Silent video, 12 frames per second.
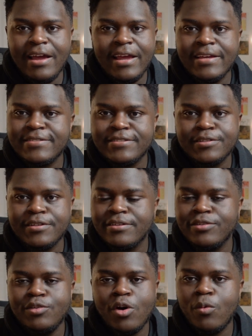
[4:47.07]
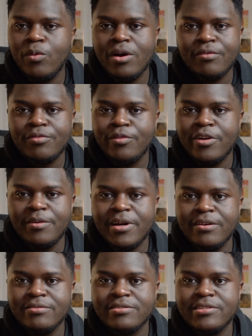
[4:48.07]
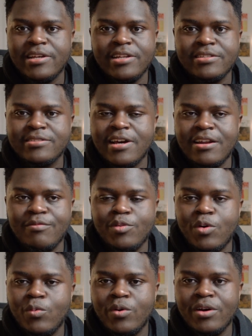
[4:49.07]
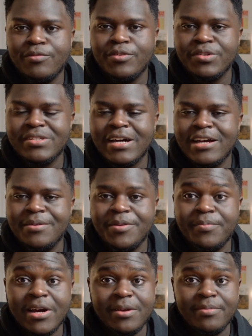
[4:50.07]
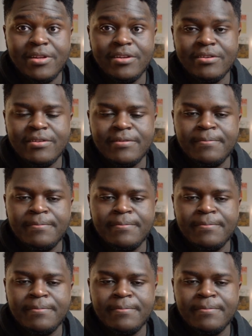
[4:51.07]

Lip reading: it's not worth £300, and it's kind of not worth your time, in my opinion.